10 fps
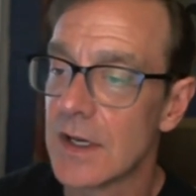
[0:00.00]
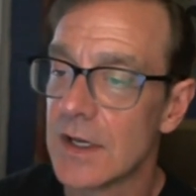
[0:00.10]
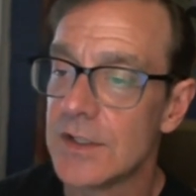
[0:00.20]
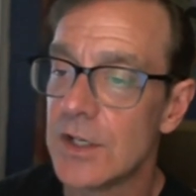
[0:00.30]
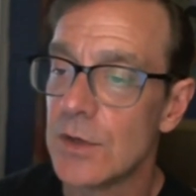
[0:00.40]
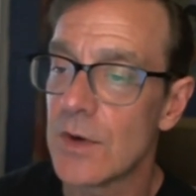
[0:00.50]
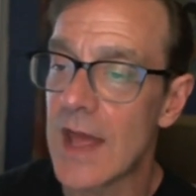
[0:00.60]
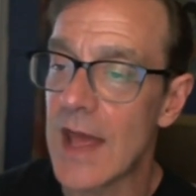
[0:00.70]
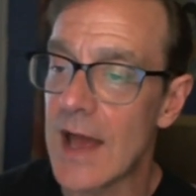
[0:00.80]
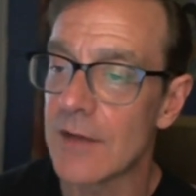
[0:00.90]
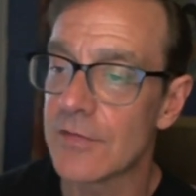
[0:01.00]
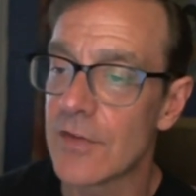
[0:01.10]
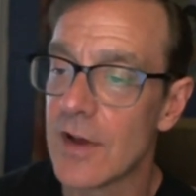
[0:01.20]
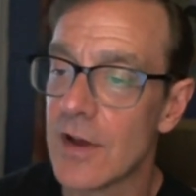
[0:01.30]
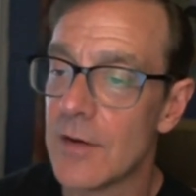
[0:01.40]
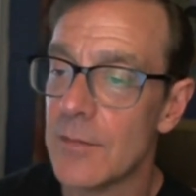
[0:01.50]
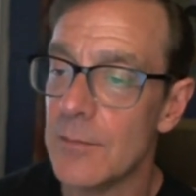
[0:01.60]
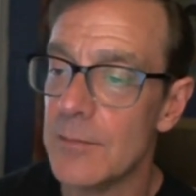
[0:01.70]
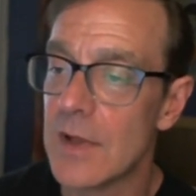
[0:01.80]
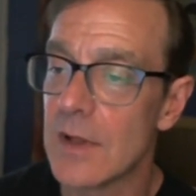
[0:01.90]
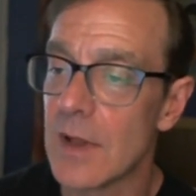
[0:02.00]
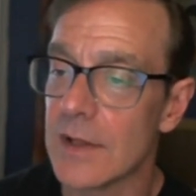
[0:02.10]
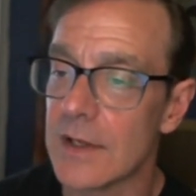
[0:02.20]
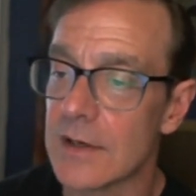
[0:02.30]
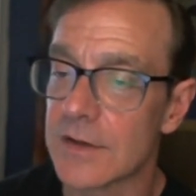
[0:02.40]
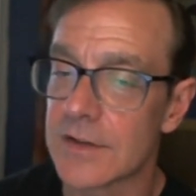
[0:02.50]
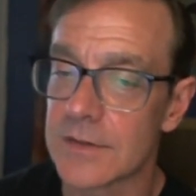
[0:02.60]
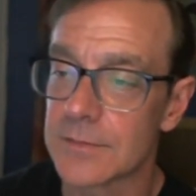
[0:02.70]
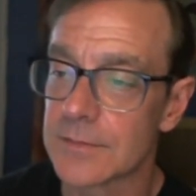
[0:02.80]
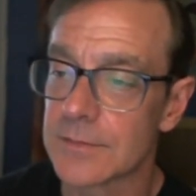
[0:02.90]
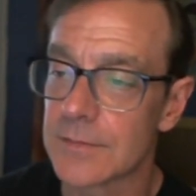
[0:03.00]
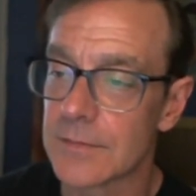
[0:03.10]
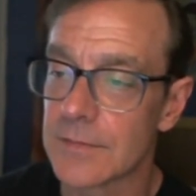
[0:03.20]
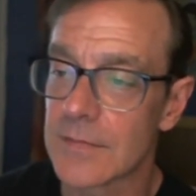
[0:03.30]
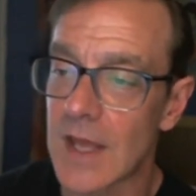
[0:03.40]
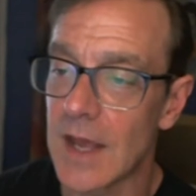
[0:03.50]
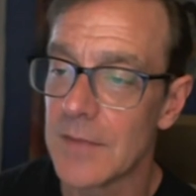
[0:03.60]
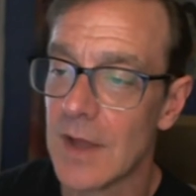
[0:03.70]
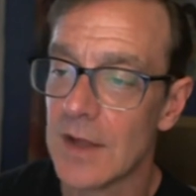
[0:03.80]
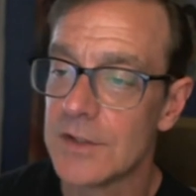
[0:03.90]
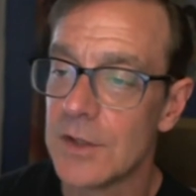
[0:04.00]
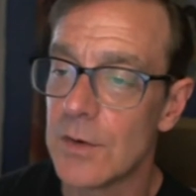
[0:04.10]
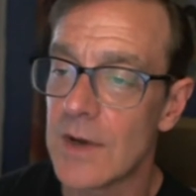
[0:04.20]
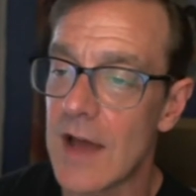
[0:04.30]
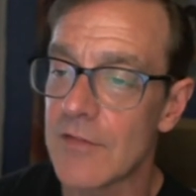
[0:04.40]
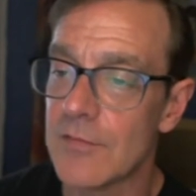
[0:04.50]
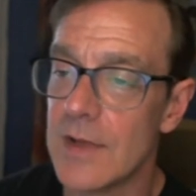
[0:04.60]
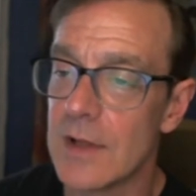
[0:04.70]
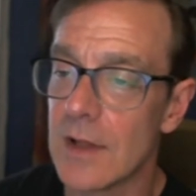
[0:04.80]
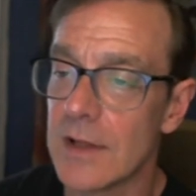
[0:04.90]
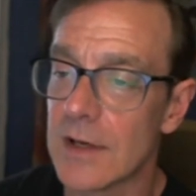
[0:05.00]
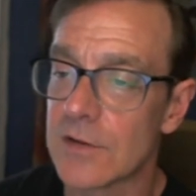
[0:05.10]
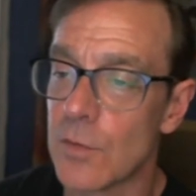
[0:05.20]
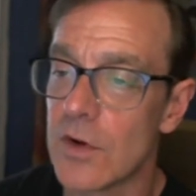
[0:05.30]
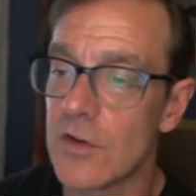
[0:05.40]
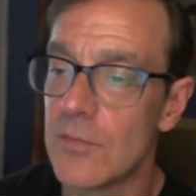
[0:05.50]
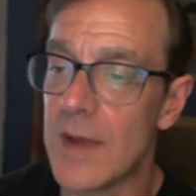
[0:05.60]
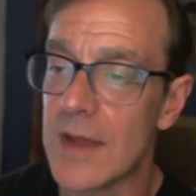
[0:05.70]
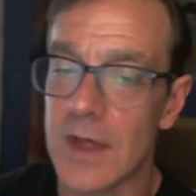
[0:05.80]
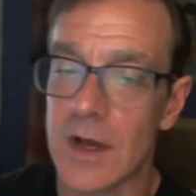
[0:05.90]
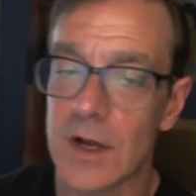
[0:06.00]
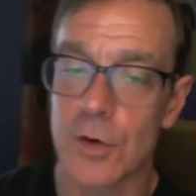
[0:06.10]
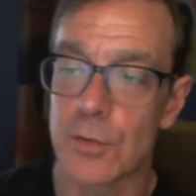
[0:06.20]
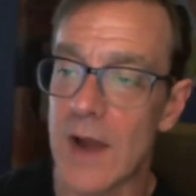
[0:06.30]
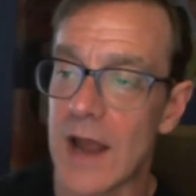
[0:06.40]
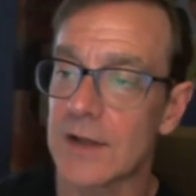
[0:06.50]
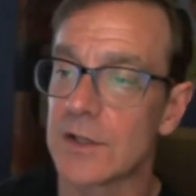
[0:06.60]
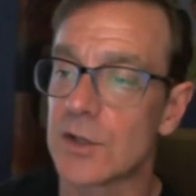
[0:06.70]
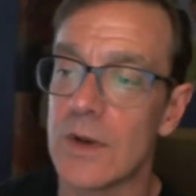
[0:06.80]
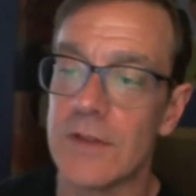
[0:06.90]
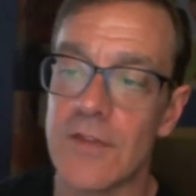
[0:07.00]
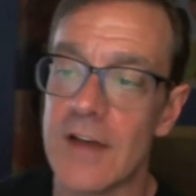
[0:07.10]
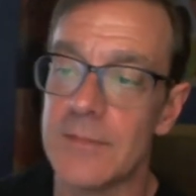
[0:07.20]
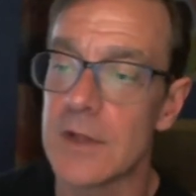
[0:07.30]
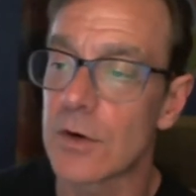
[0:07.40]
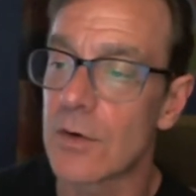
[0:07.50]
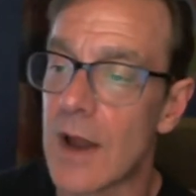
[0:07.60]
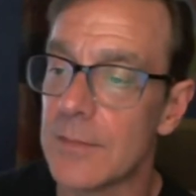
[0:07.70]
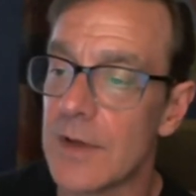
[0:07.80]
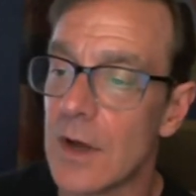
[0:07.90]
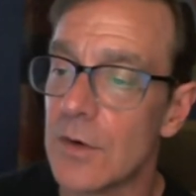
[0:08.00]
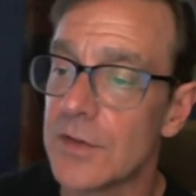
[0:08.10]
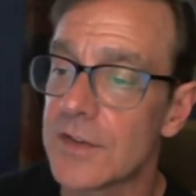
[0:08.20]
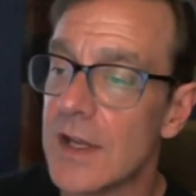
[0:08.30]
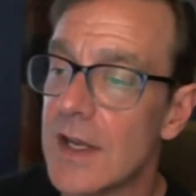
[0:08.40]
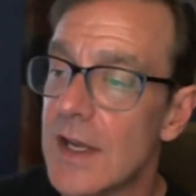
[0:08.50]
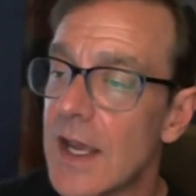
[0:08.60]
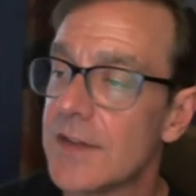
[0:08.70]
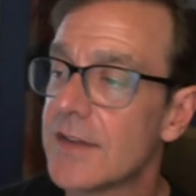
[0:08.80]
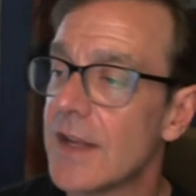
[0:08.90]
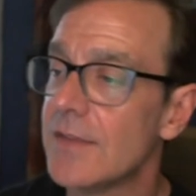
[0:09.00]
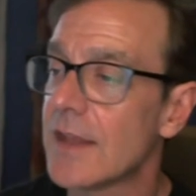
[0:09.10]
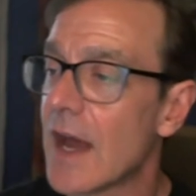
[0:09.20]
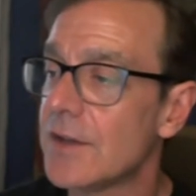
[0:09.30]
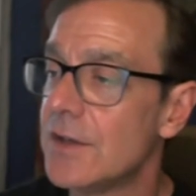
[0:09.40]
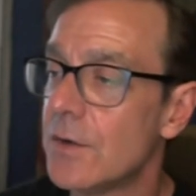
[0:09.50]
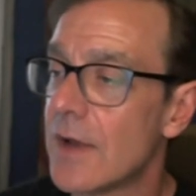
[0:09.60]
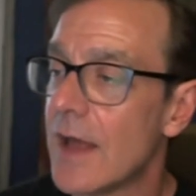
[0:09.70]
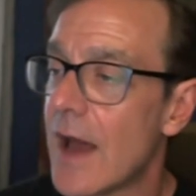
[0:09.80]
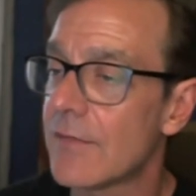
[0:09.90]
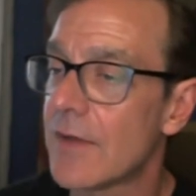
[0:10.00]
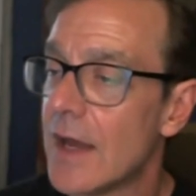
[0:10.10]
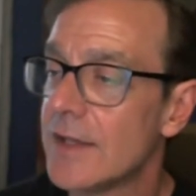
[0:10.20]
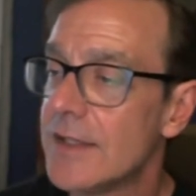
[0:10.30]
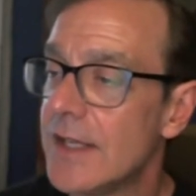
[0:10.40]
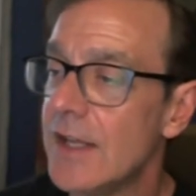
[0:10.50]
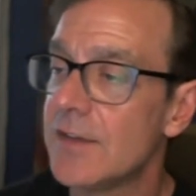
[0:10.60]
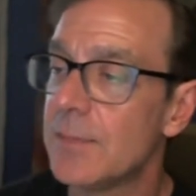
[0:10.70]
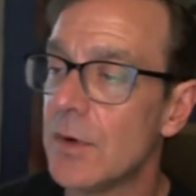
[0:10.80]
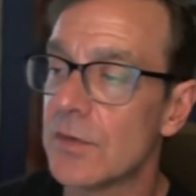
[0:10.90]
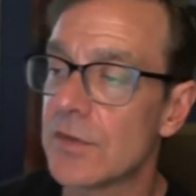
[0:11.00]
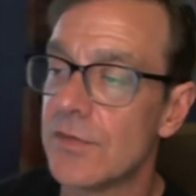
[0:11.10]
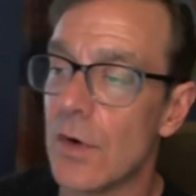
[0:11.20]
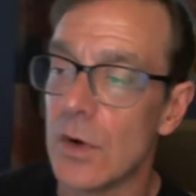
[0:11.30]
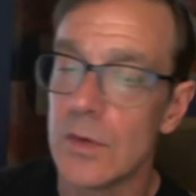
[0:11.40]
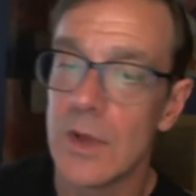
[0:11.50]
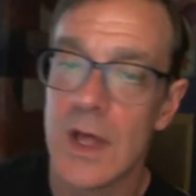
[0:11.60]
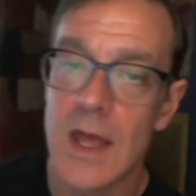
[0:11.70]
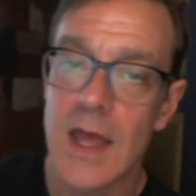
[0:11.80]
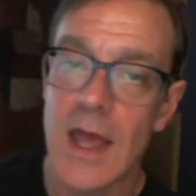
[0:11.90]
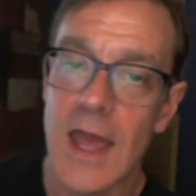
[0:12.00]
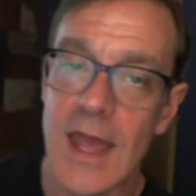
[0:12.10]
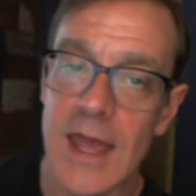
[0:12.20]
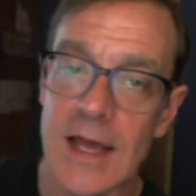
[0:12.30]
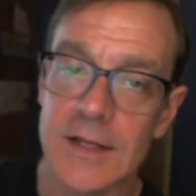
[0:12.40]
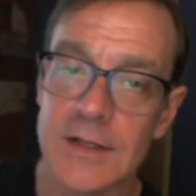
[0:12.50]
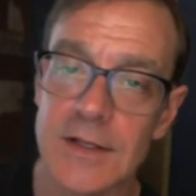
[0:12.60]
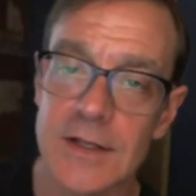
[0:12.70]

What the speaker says: 2.5 milliliters. Okay? 2.5 milliliters would have been the correct 25 milligram dose. Instead, they got 2.5 teaspoons full. And